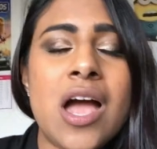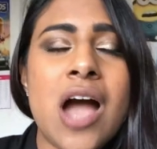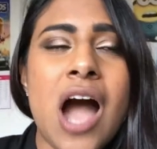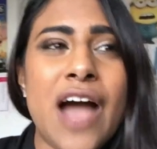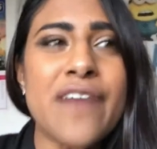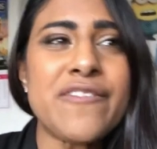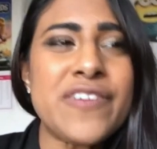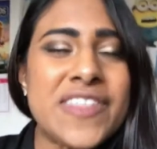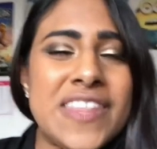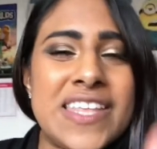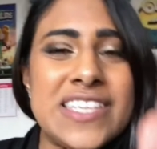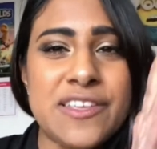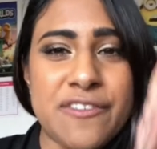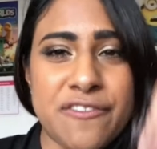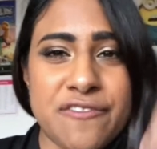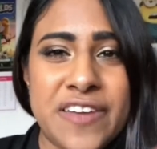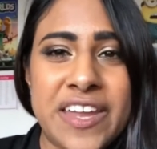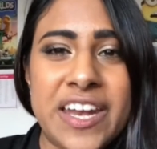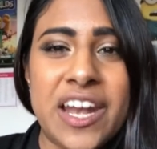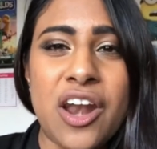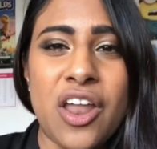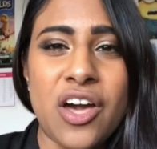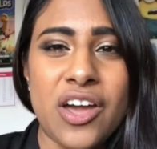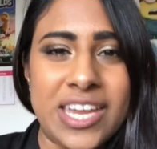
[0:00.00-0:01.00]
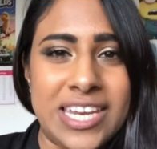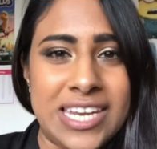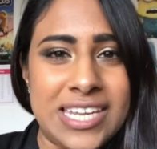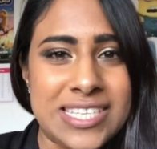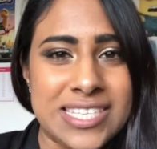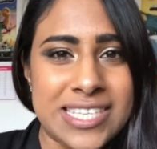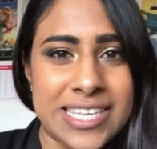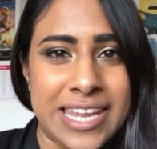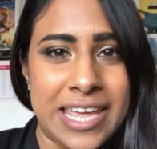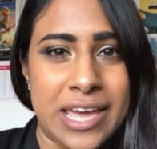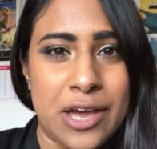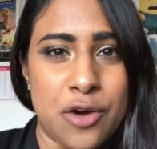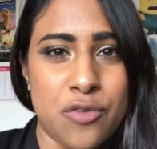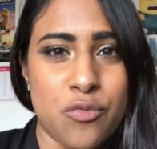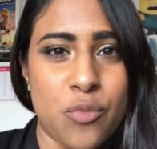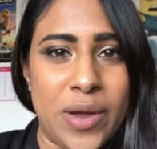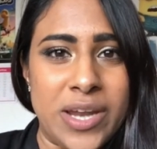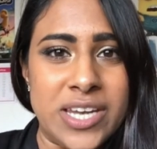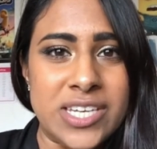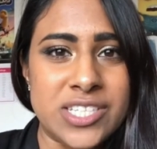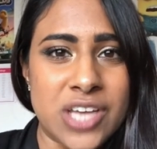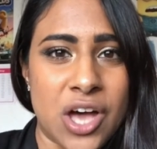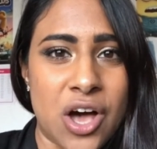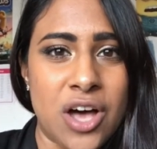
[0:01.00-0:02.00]
I think there's a thin line, isn't it, of
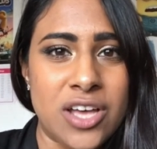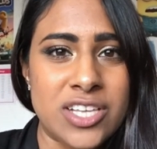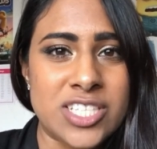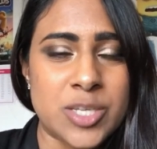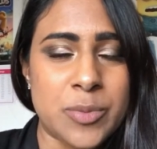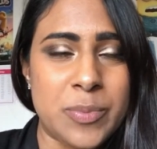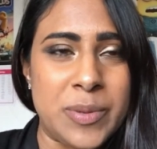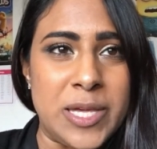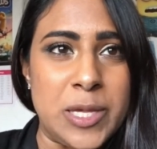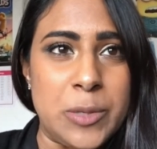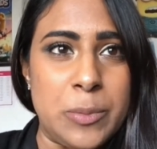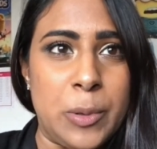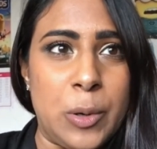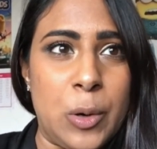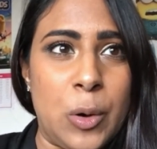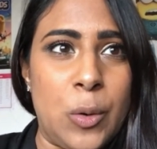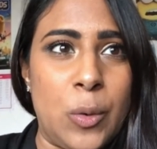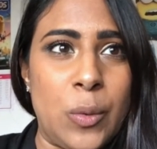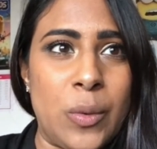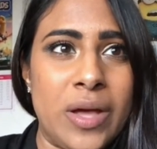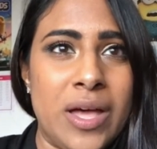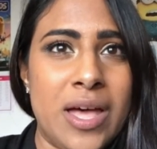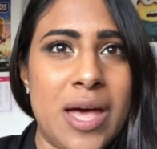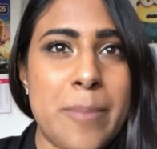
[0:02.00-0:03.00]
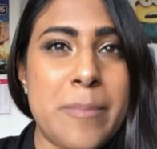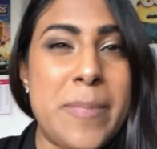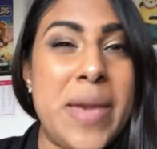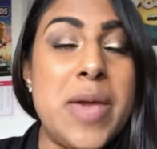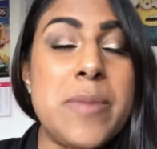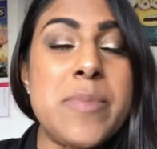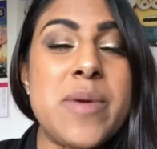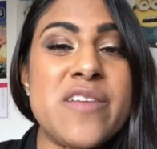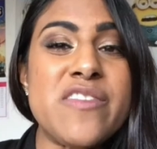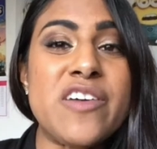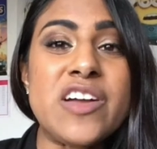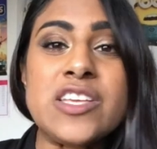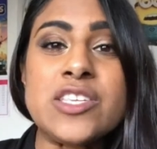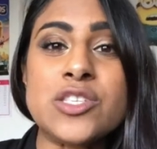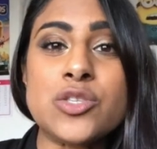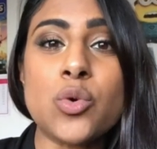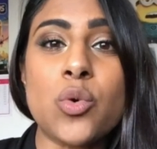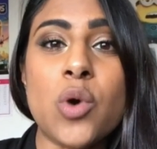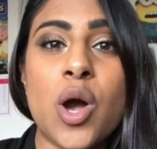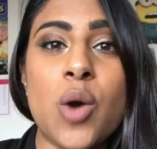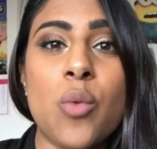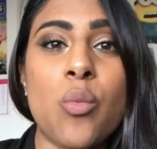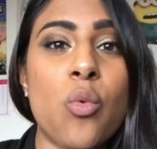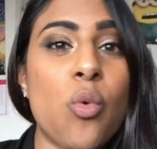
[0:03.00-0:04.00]
when to ask people. Maybe if I
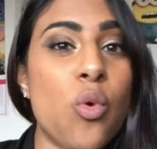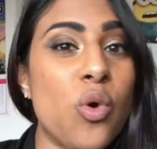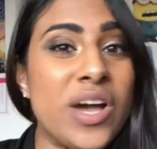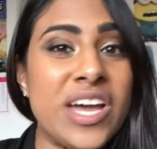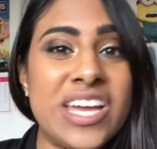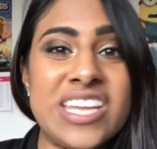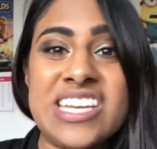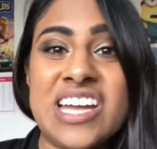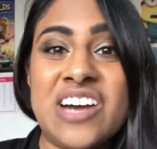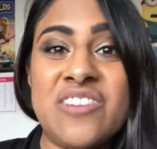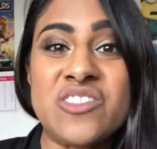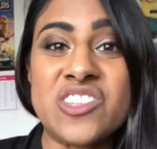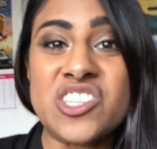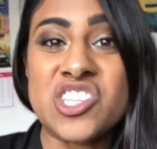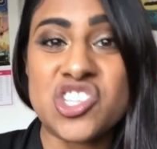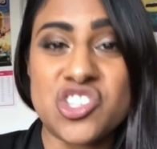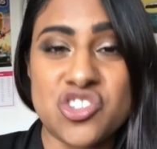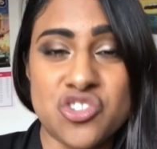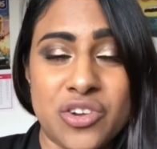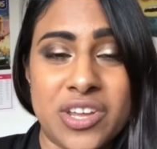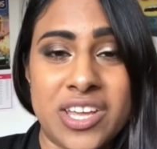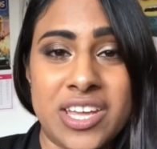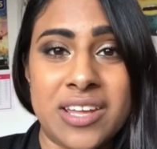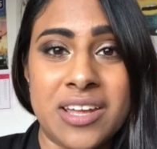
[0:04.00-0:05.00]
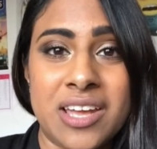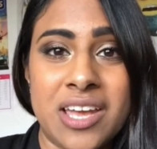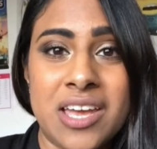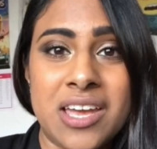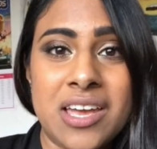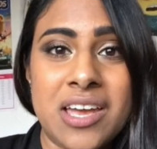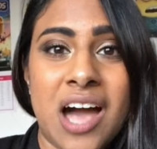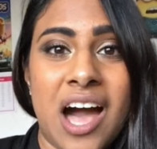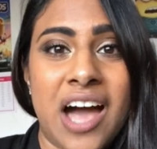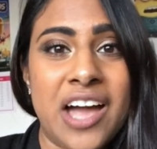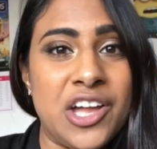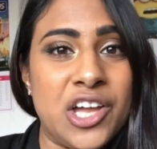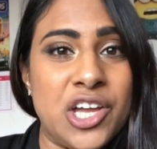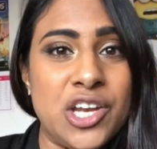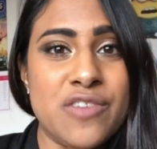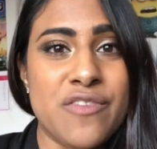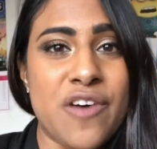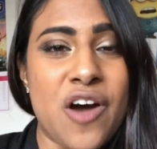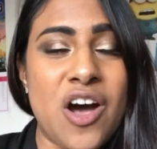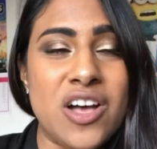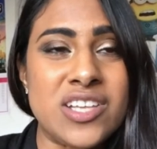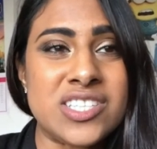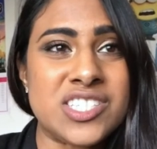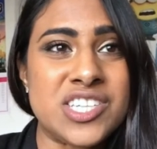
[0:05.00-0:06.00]
saw her walking down the street, I could have
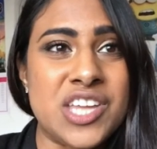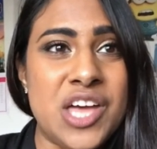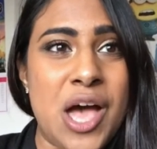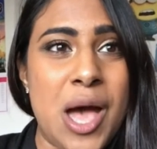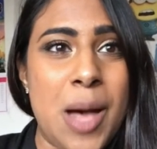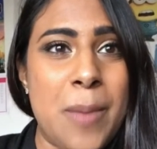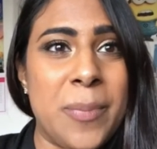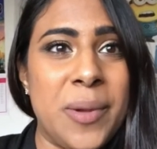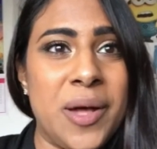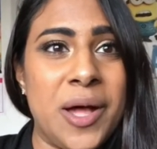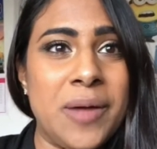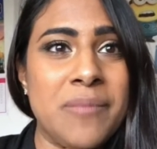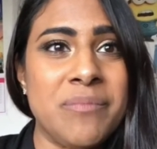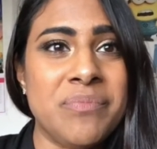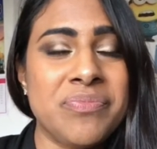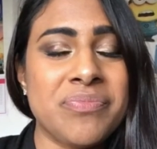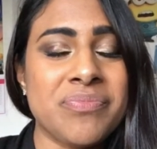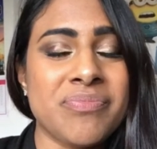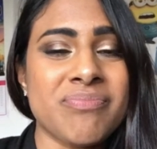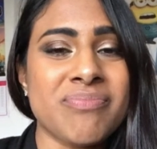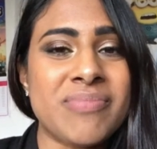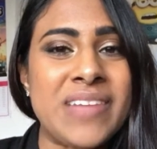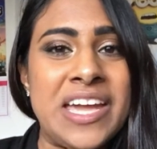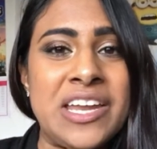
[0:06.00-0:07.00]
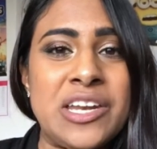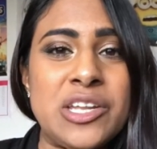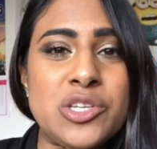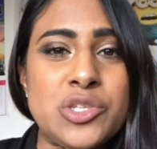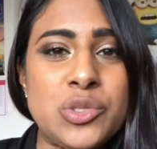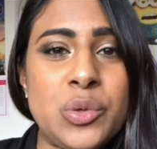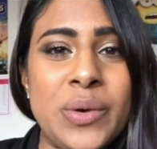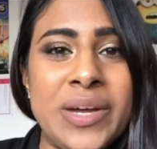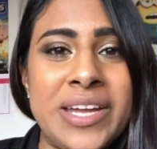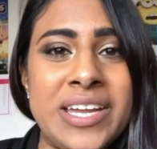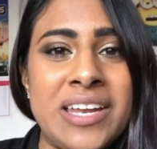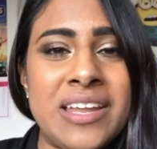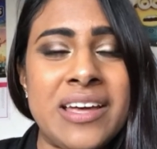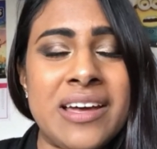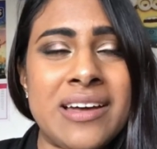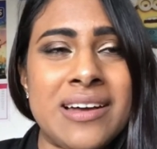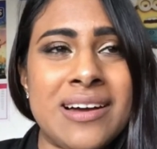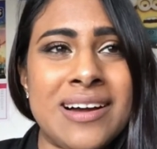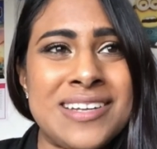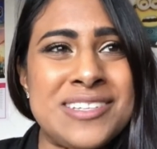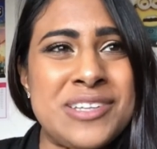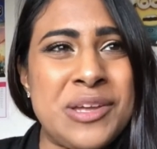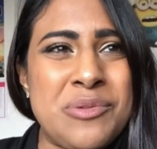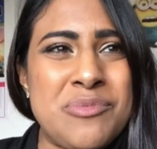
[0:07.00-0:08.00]
asked her, but in a toilet,
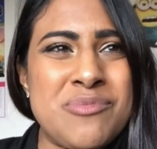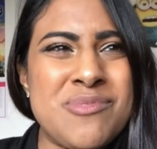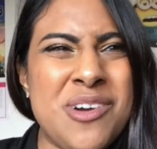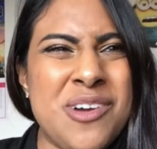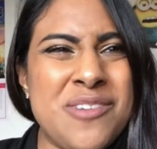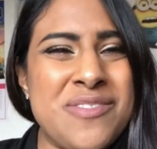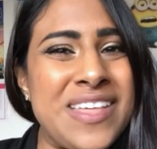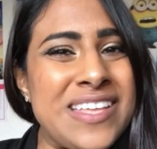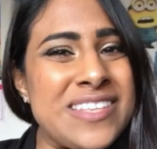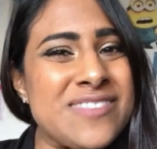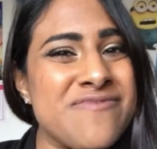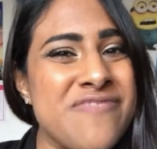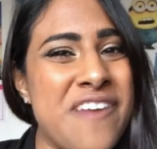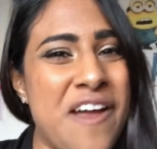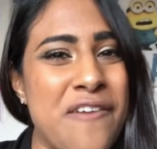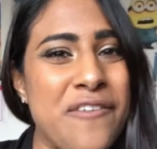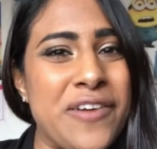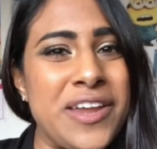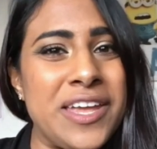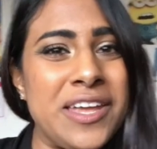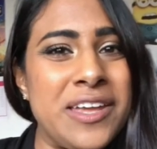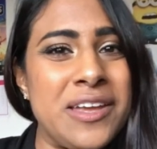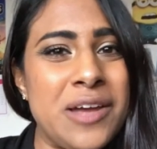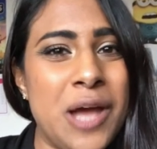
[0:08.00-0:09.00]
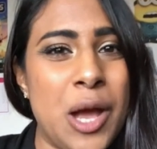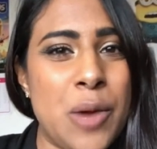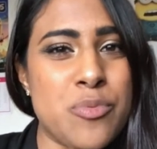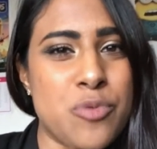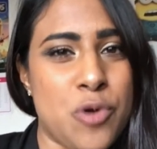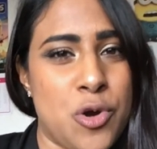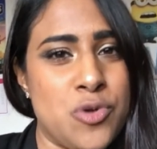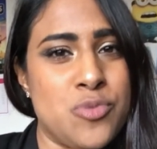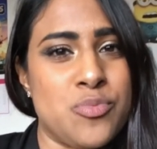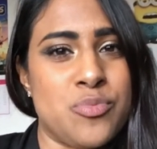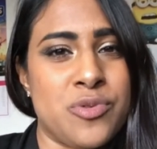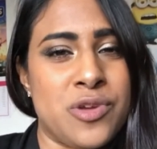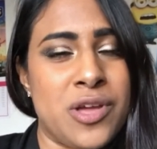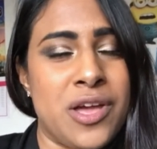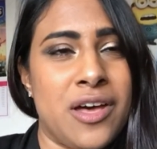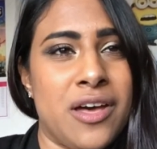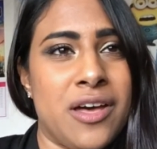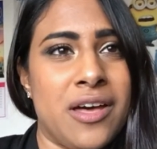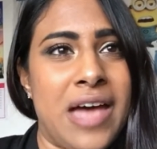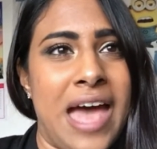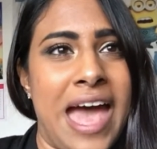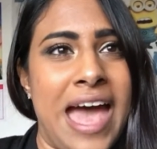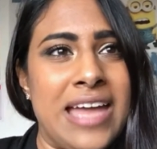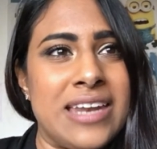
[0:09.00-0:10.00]
I don't know if that's very
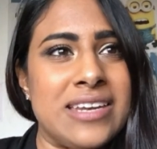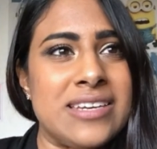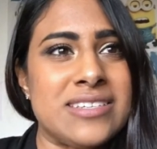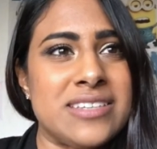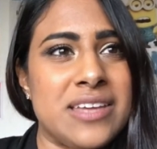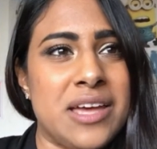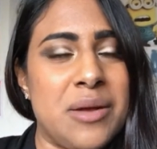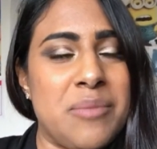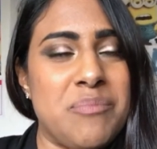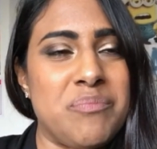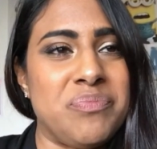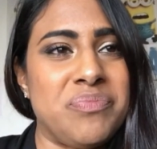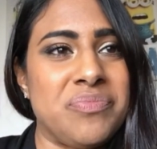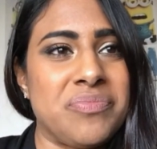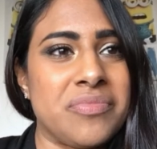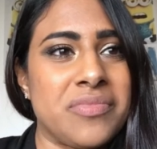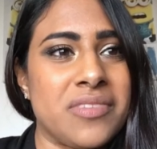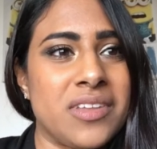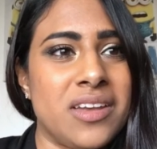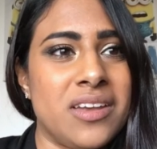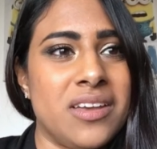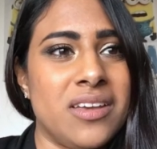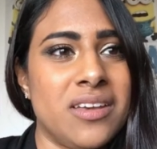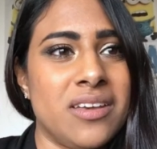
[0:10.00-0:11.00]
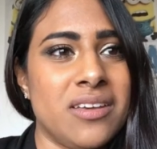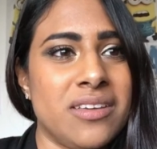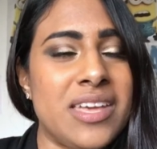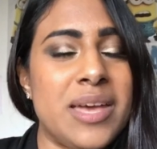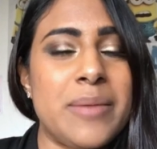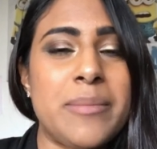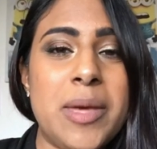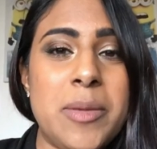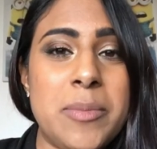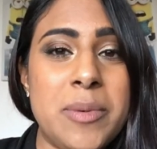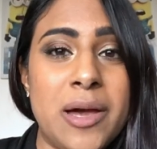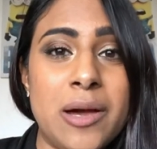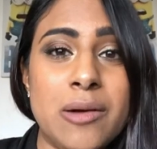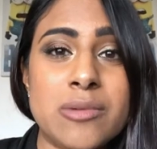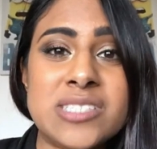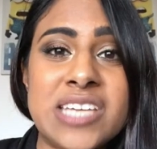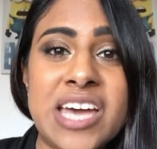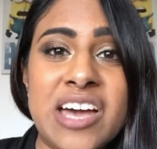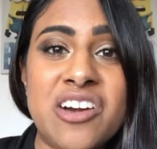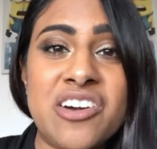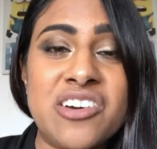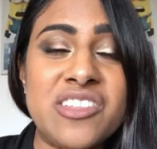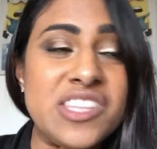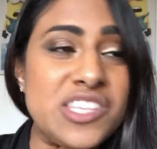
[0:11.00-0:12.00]
appropriate. And um, yeah, maybe I'll
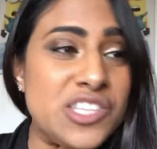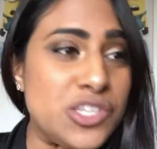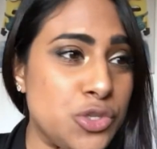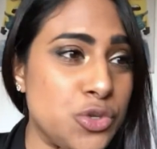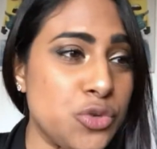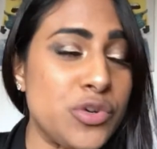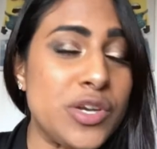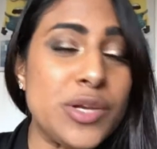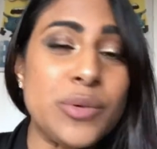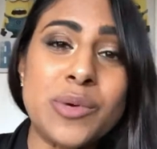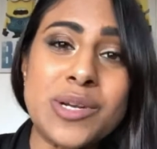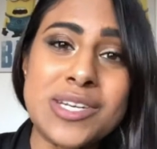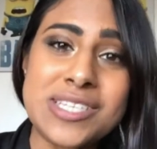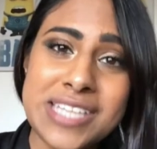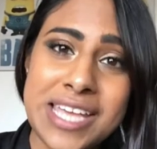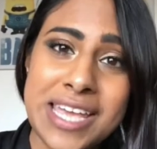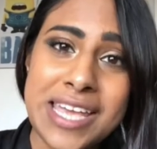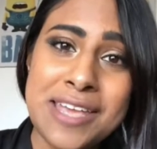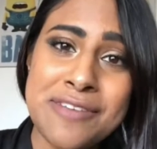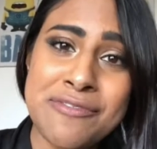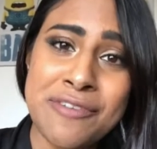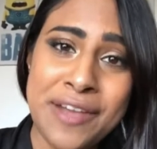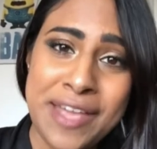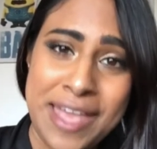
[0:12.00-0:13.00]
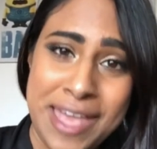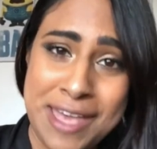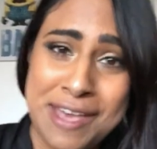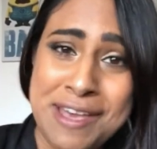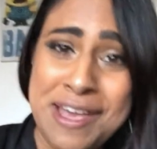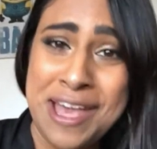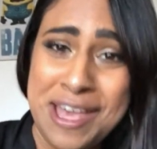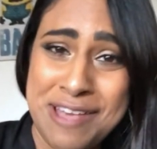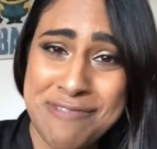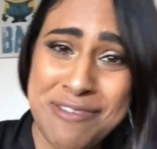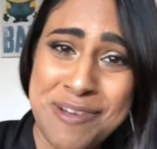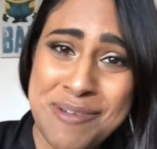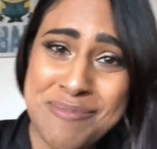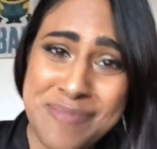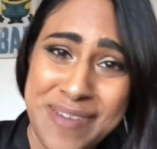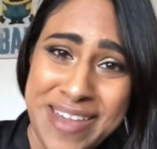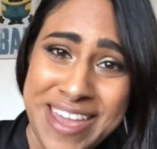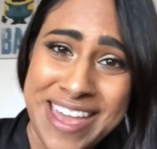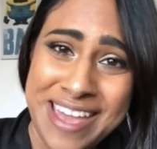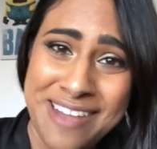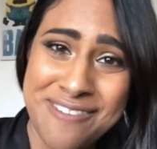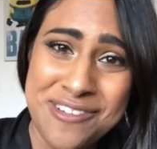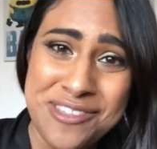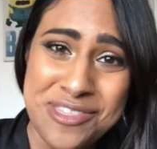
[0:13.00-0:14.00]
tell her this story one day if I ever
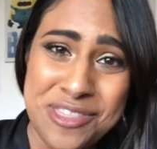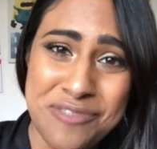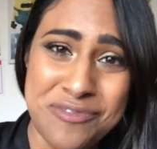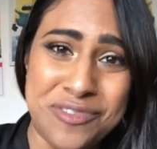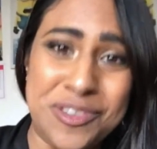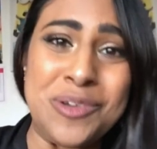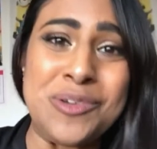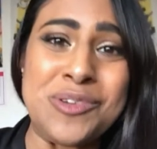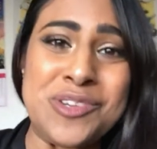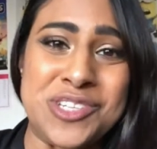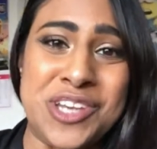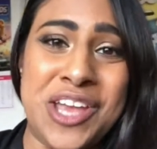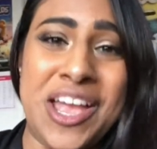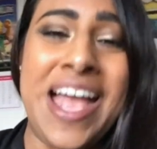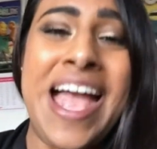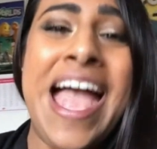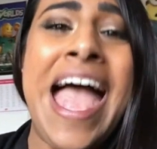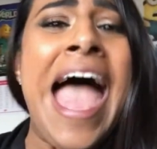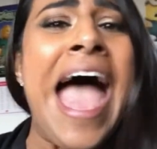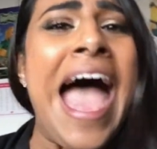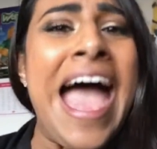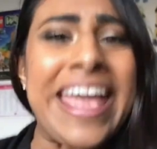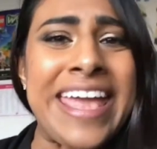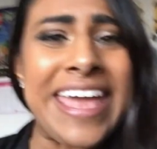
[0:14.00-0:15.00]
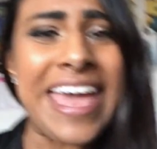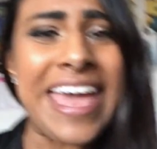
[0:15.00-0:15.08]
meet her in the future and